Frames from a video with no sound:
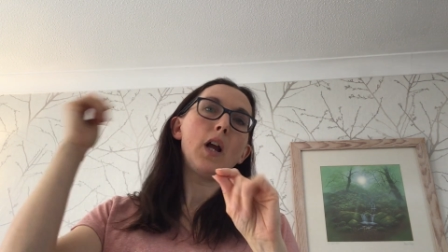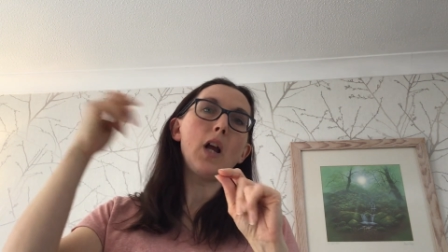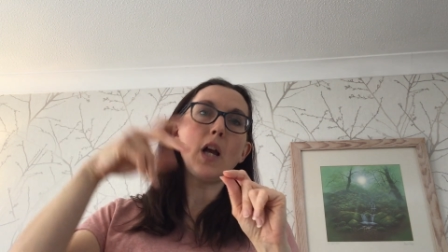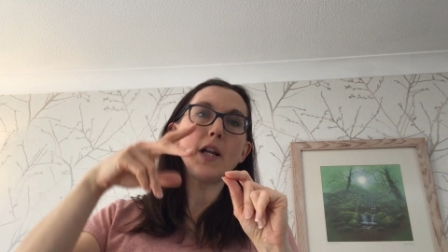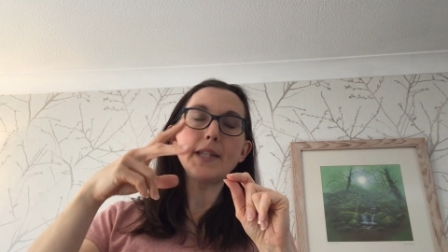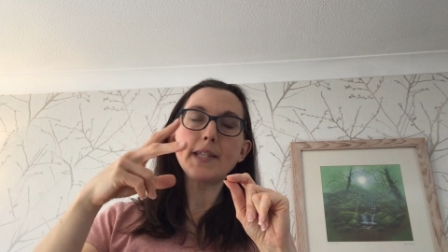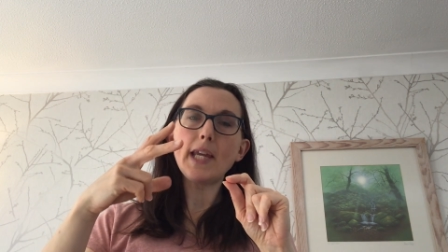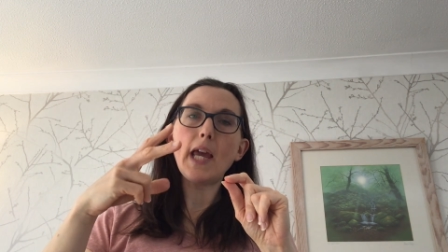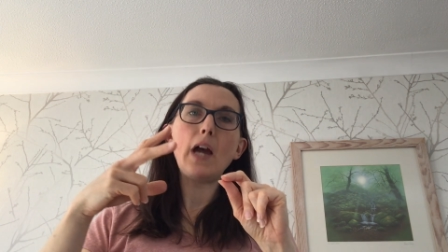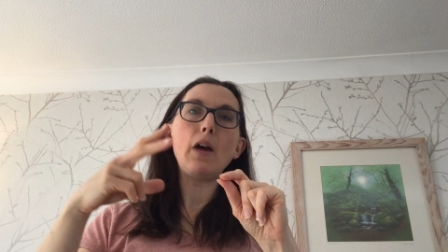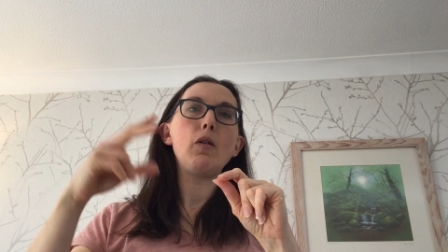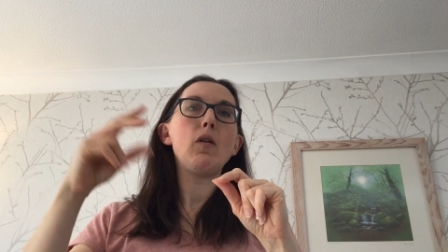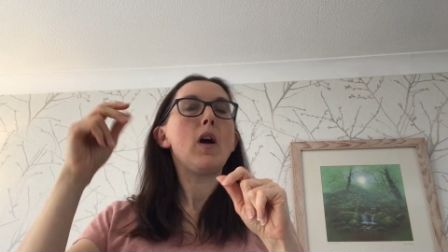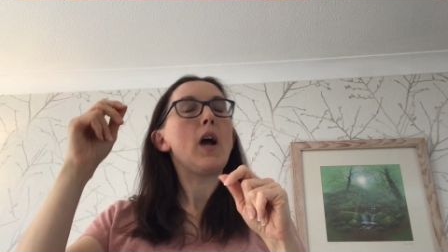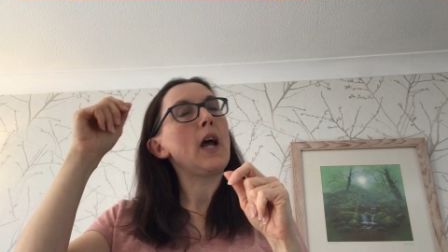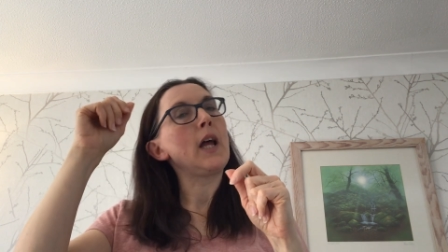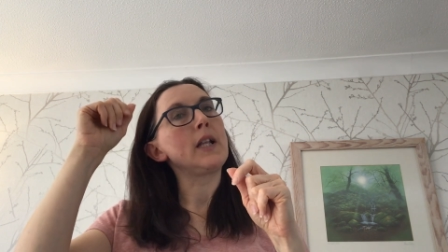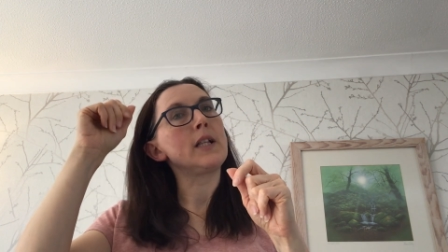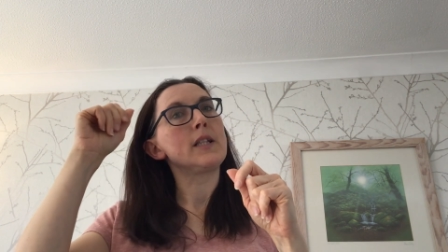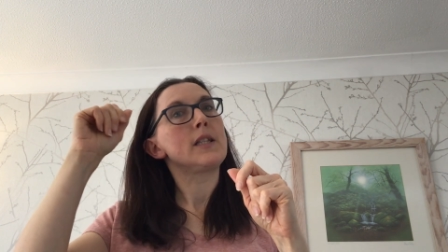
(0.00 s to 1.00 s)
cut out
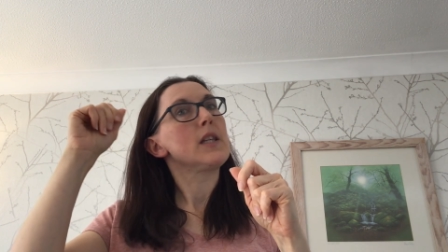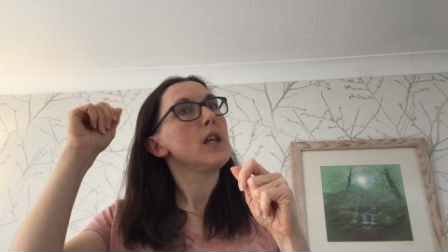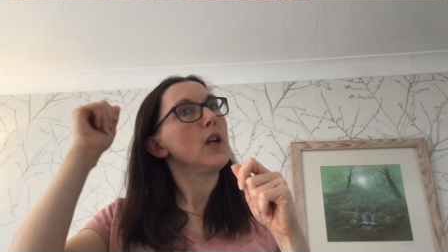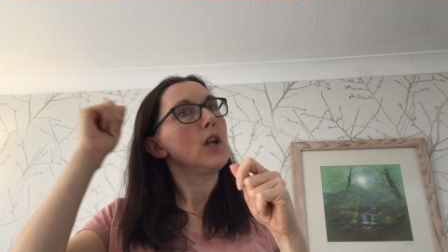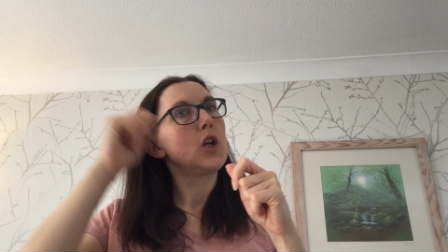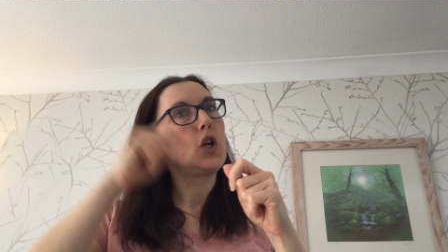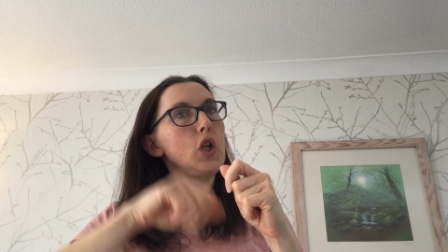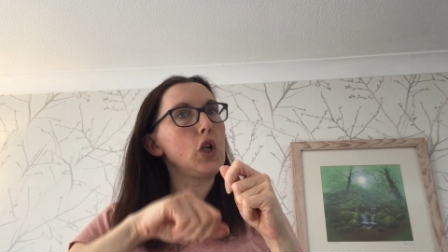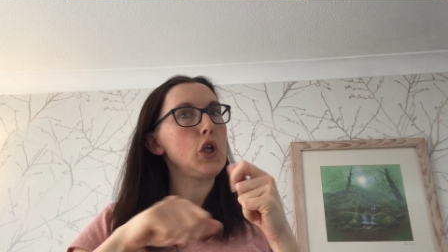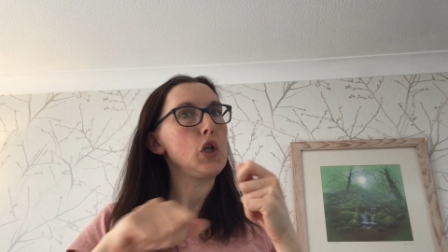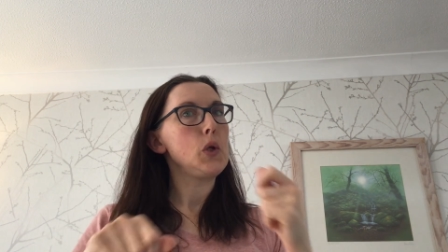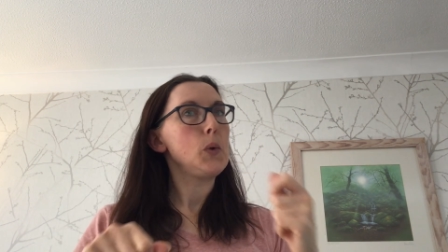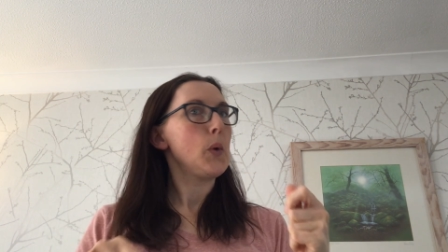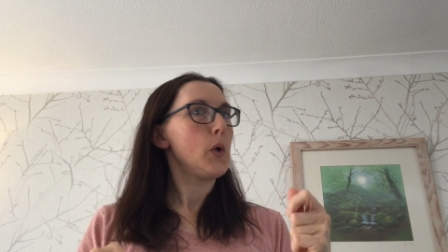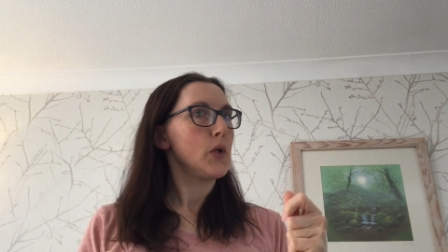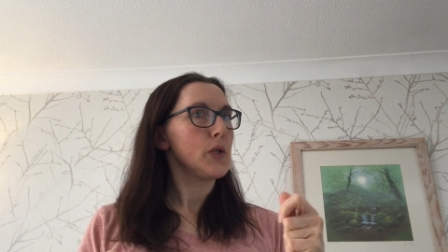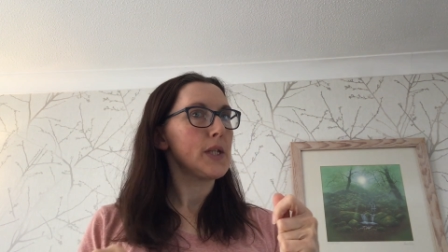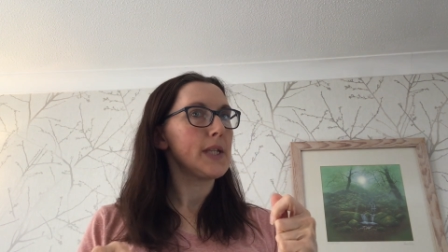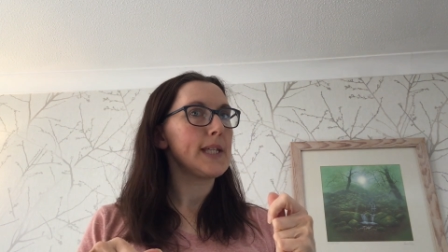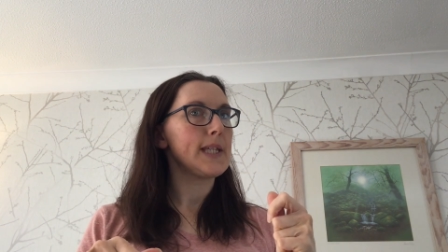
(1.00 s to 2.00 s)
and glue
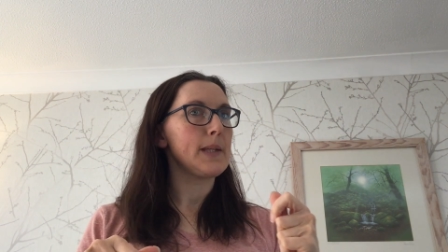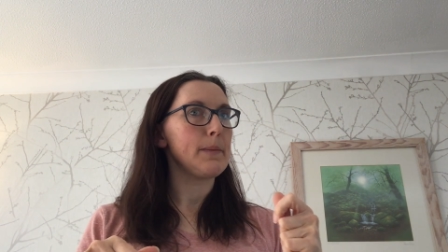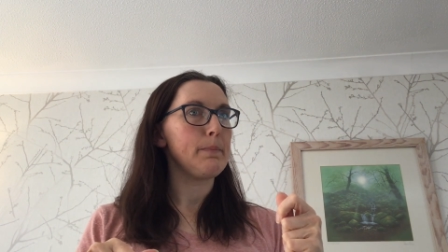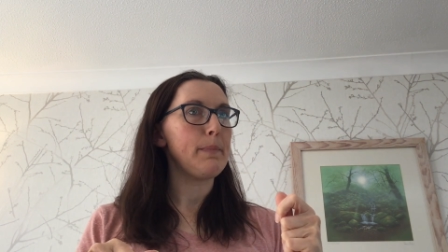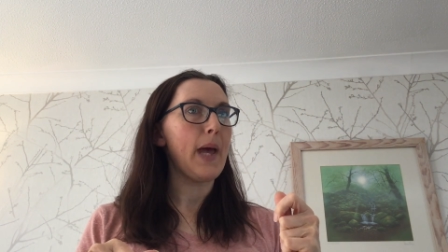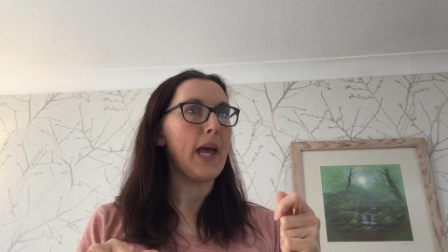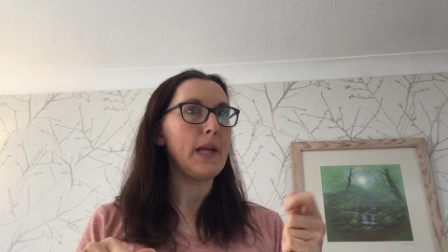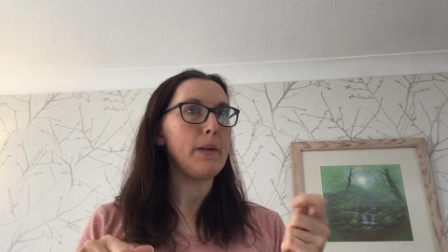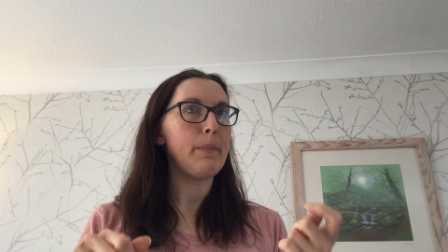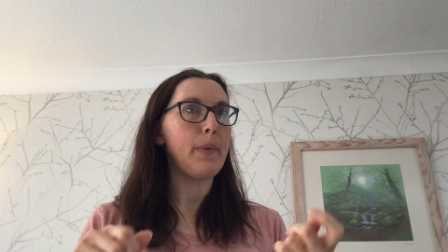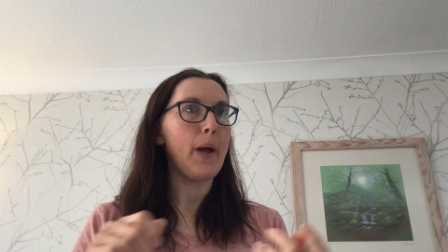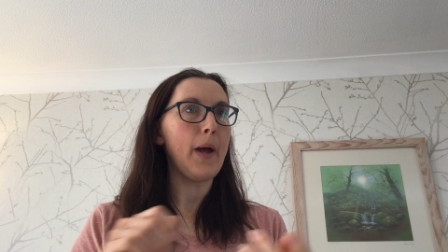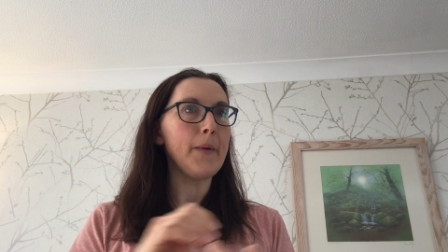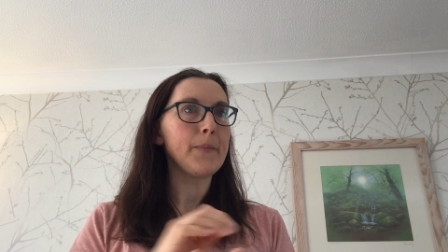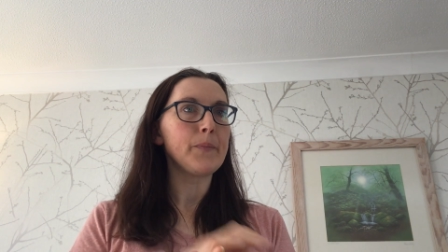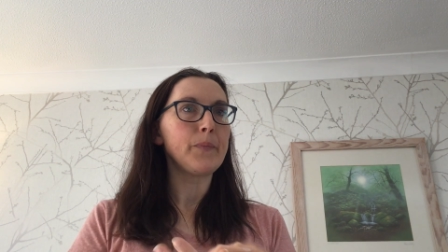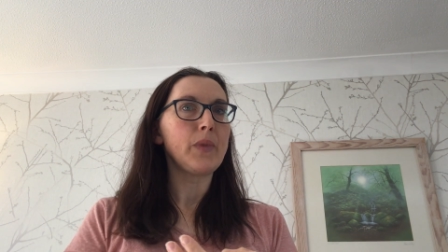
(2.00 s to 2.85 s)
onto some paper.